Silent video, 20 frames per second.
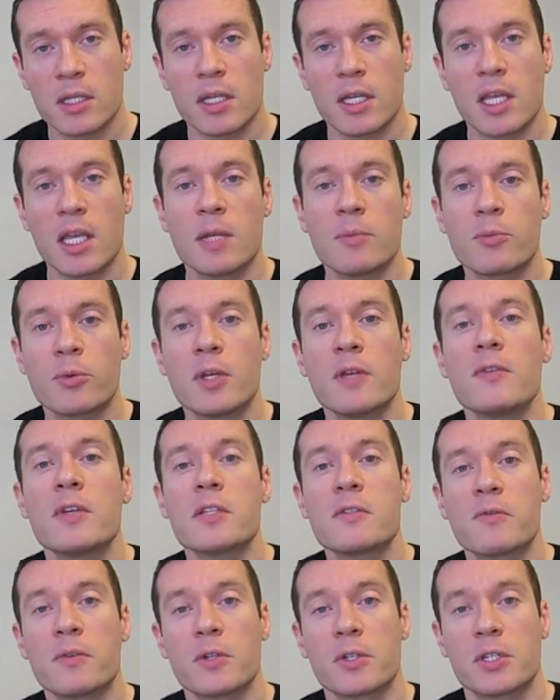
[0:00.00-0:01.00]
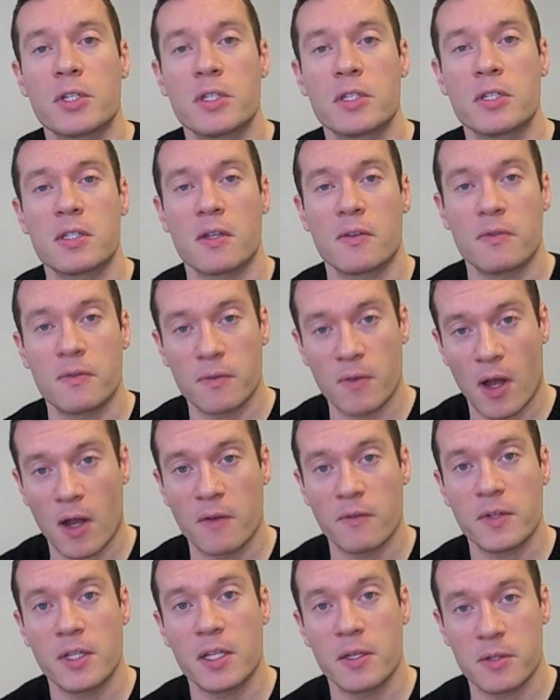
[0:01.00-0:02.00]
In previous versions of our
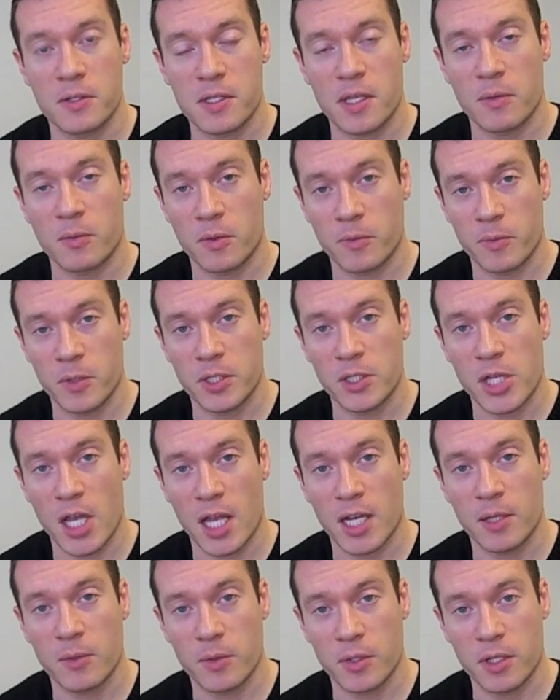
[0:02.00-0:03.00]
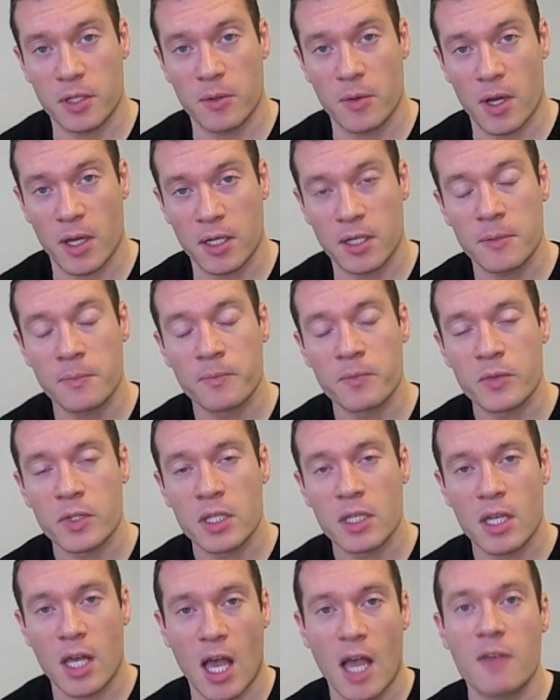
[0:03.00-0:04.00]
videos that we've been chatting with you on,
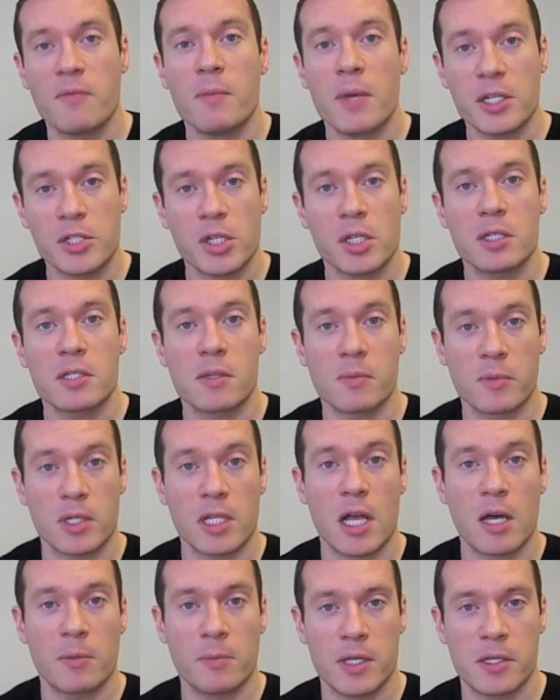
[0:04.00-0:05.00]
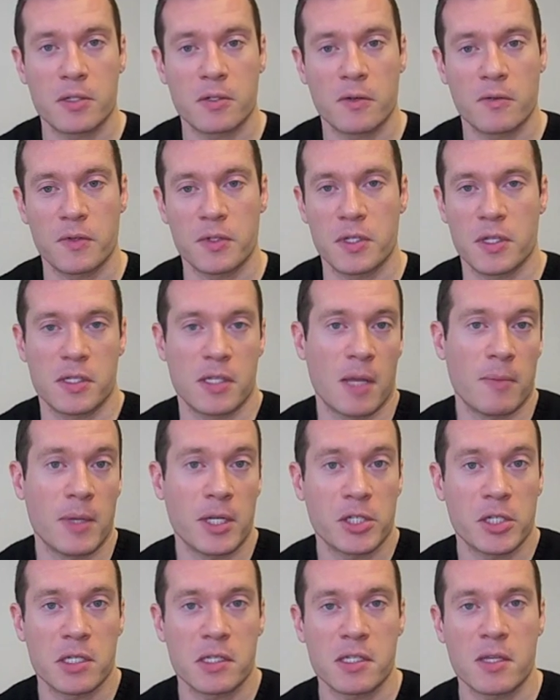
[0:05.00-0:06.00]
I've mentioned some cloud-based services. I
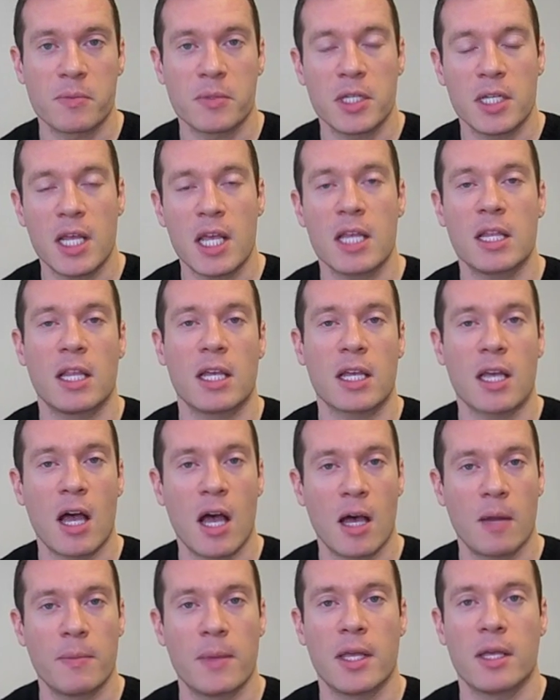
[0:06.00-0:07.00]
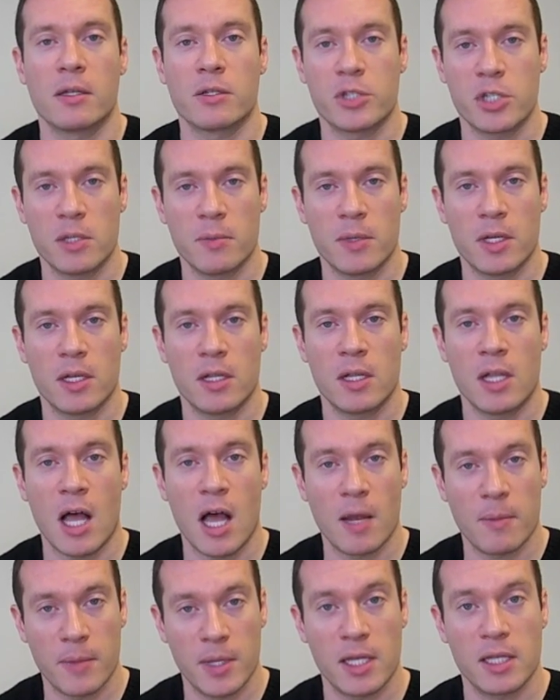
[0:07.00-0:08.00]
mentioned some today like Hotmail, Gmail,
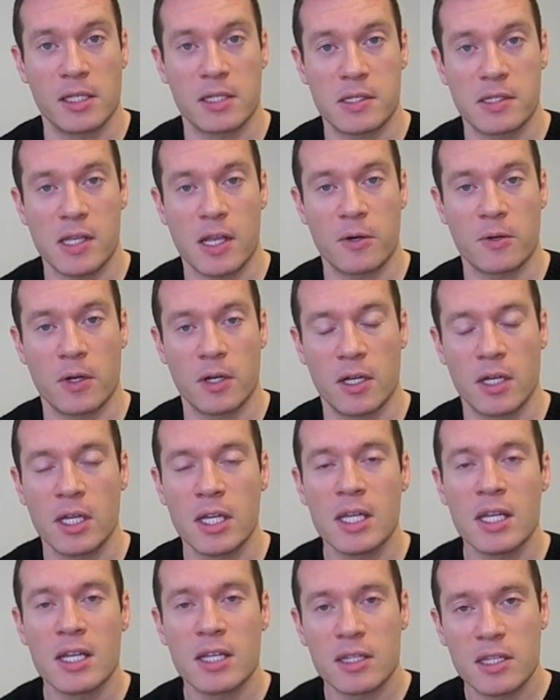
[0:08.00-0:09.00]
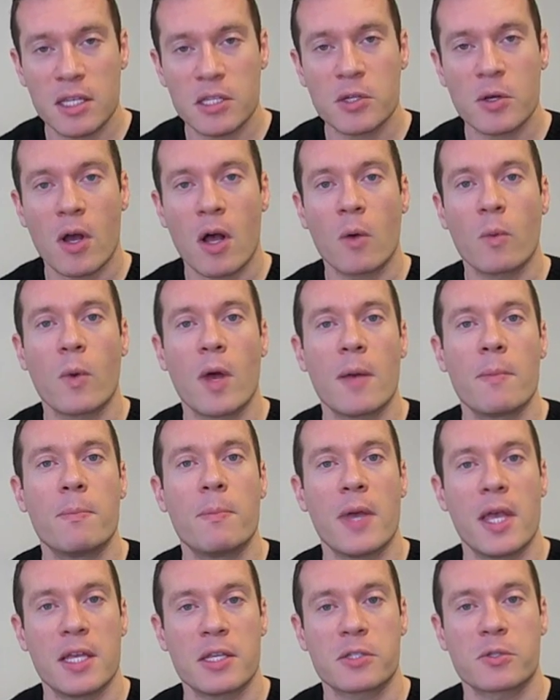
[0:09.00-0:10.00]
Hotmail, etc. These are all
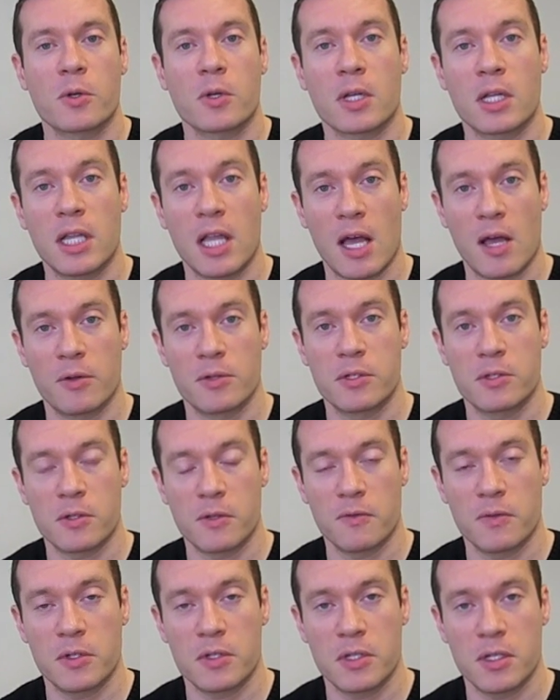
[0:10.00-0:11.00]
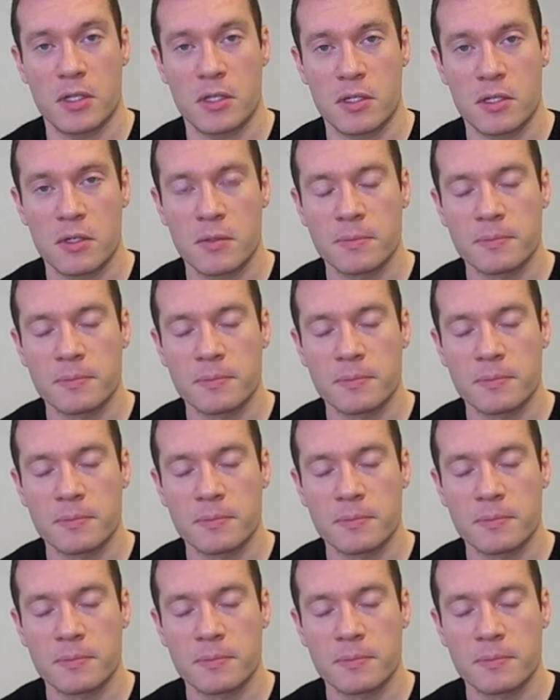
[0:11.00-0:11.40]
web-based or cloud services.